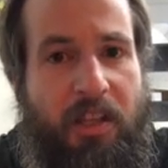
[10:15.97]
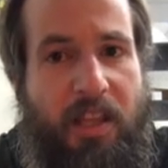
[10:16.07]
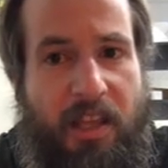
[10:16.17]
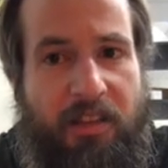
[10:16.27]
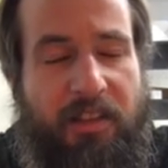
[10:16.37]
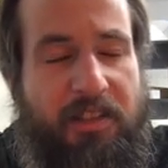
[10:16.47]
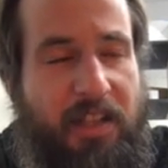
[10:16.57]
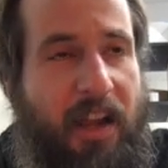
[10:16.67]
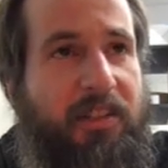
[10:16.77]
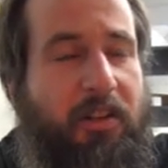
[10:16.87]
in the
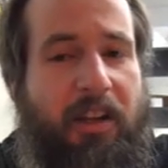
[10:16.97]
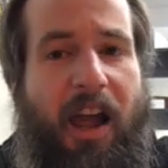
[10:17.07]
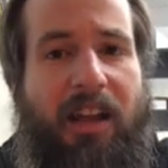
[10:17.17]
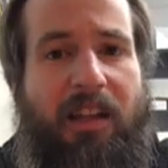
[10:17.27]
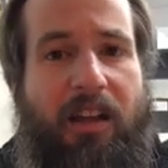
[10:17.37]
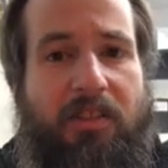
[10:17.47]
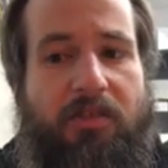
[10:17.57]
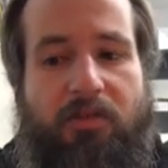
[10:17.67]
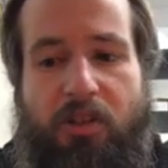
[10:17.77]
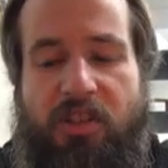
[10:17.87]
dietary
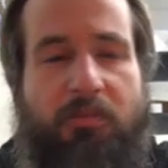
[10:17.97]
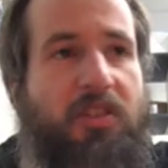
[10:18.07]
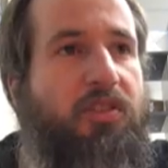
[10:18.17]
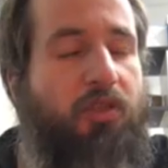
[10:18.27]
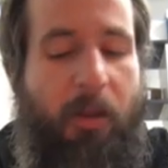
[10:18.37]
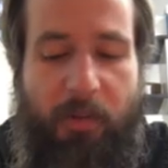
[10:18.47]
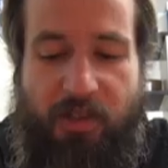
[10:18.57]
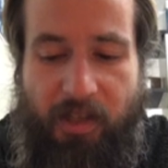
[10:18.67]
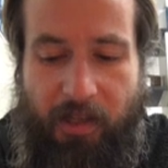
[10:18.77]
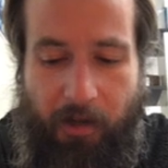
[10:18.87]
guidelines. There's some
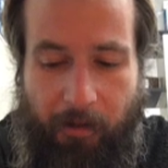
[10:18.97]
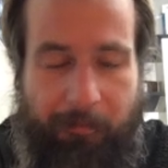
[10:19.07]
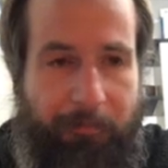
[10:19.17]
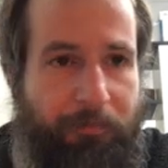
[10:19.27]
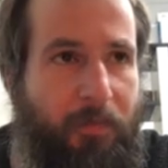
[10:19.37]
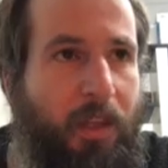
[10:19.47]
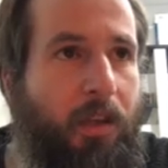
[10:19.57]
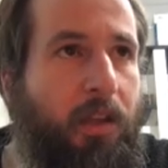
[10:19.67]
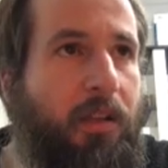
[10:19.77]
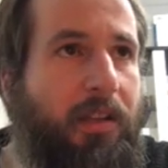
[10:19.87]
discrepancy here.
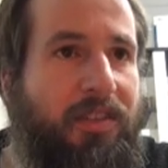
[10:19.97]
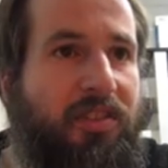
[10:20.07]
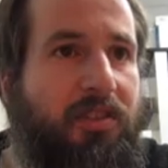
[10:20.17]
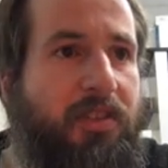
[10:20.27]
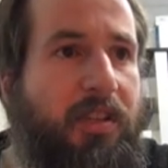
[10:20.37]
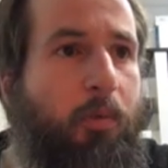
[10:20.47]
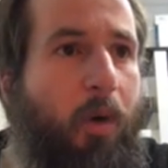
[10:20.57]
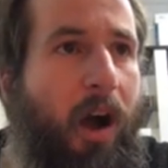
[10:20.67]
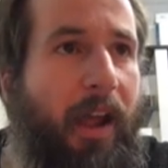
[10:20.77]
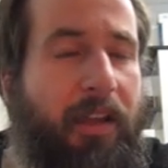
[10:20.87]
Let's see
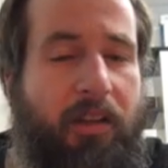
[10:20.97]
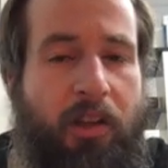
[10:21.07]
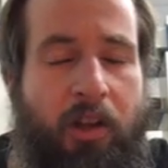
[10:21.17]
why.